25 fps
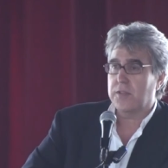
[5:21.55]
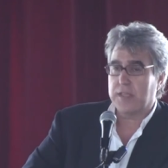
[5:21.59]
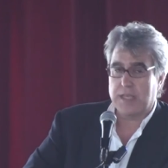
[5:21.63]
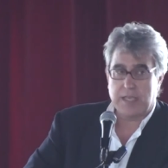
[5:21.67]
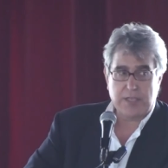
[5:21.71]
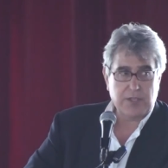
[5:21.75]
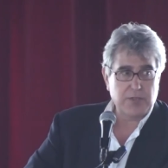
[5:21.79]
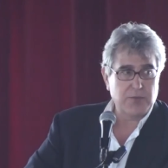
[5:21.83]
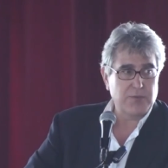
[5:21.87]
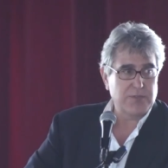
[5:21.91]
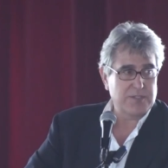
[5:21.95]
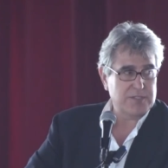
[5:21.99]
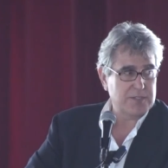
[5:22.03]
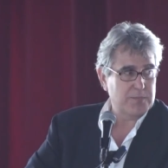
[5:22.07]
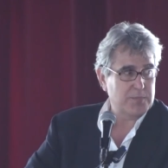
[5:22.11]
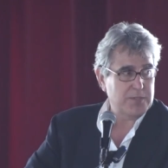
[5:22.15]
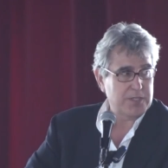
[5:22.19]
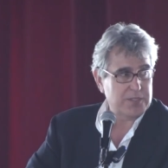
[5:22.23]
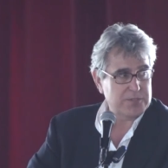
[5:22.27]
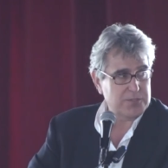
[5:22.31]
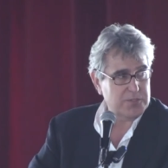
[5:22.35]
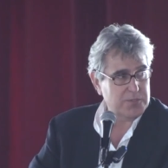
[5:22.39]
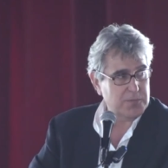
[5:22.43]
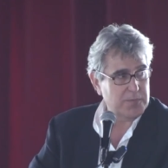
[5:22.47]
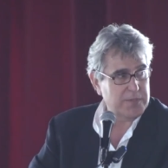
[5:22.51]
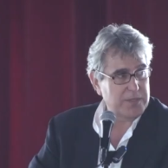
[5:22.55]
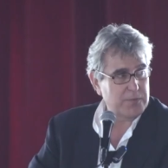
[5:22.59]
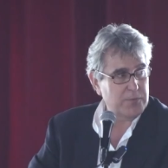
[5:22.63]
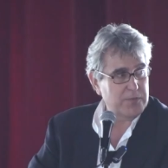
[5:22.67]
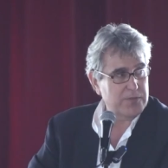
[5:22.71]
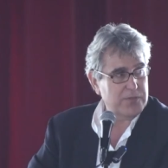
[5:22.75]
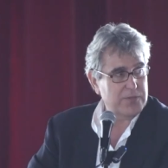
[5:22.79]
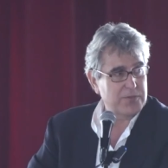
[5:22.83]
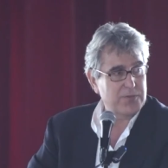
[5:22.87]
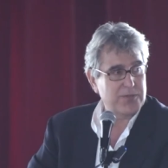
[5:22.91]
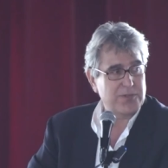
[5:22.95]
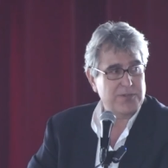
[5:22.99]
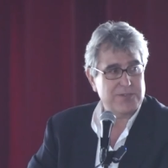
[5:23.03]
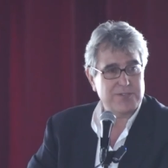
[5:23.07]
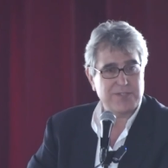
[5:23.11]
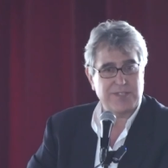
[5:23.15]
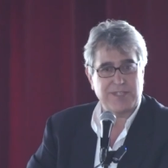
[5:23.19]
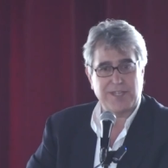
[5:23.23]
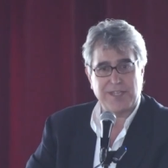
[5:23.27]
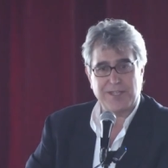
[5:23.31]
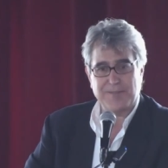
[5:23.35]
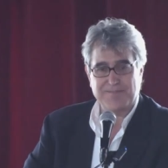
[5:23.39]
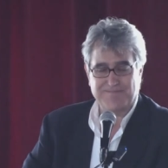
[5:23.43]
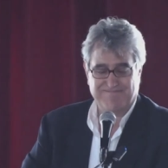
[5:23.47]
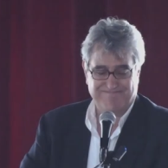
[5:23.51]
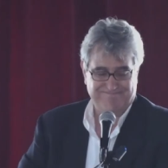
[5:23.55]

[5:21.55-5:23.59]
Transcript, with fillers: Thank you. It's a pleasure to be with you here today.